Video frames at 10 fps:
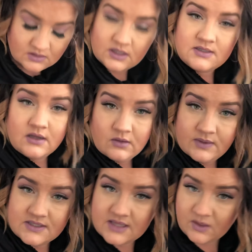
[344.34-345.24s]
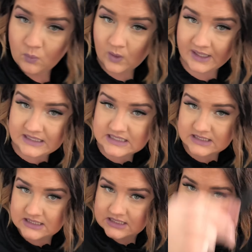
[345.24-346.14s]
As I always say, white is
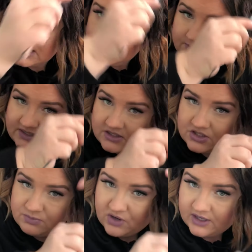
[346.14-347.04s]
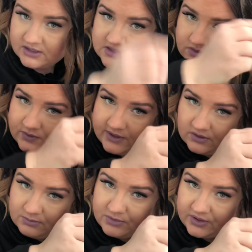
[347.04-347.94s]
steam. That's just product and oil
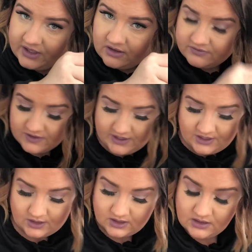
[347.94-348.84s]
burning off your hair.